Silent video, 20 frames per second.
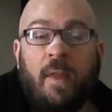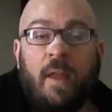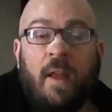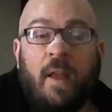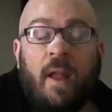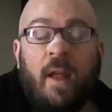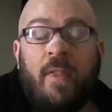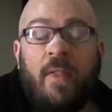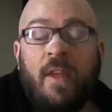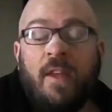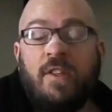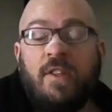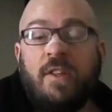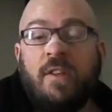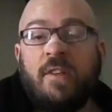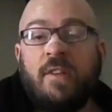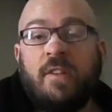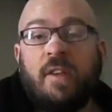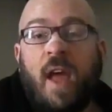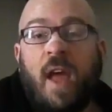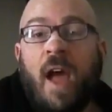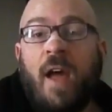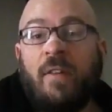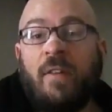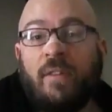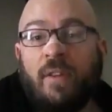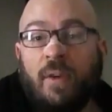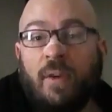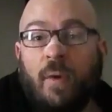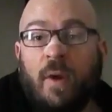And had they just
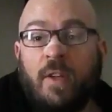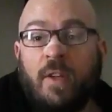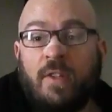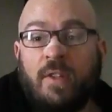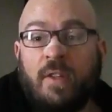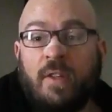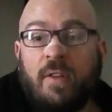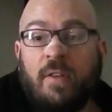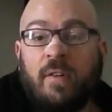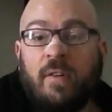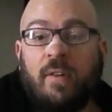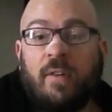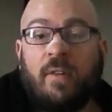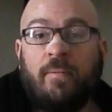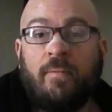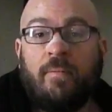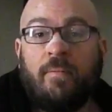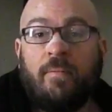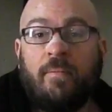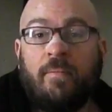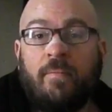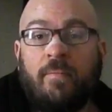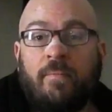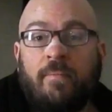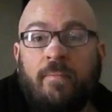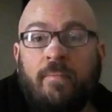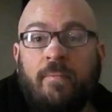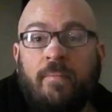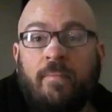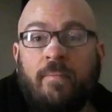asked the questions,
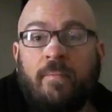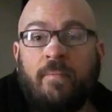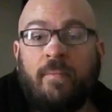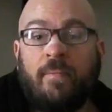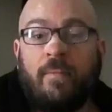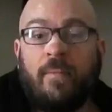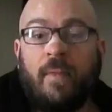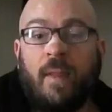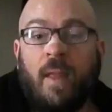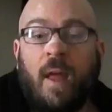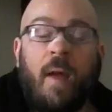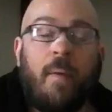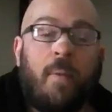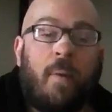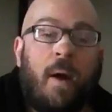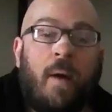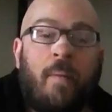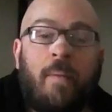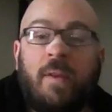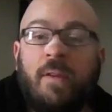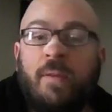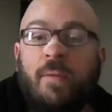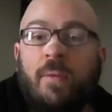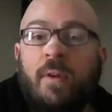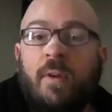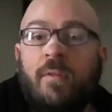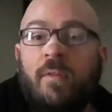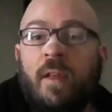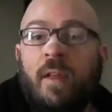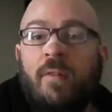I probably
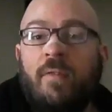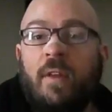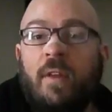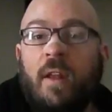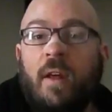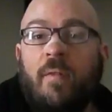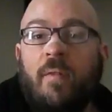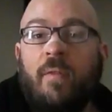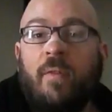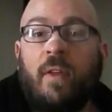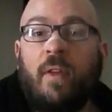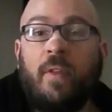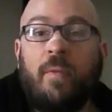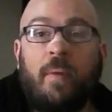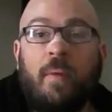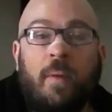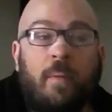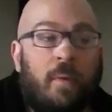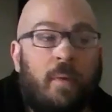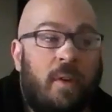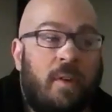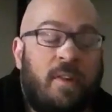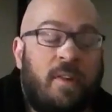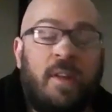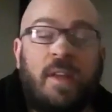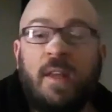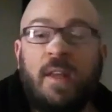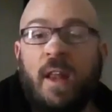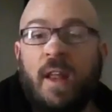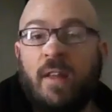would have left it up for other people to
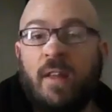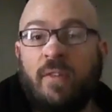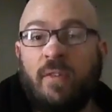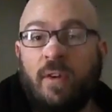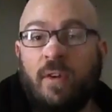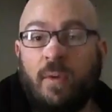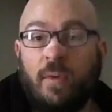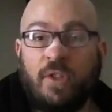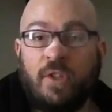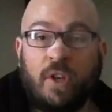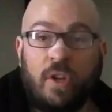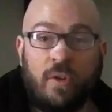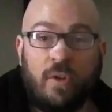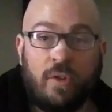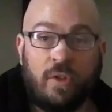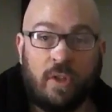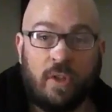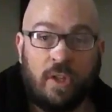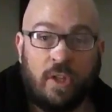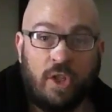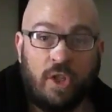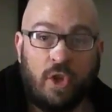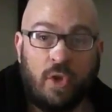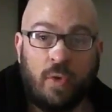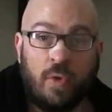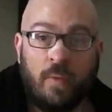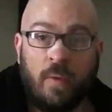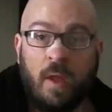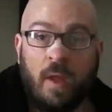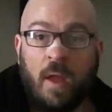see and answered it, which I usually
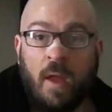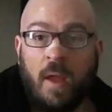do.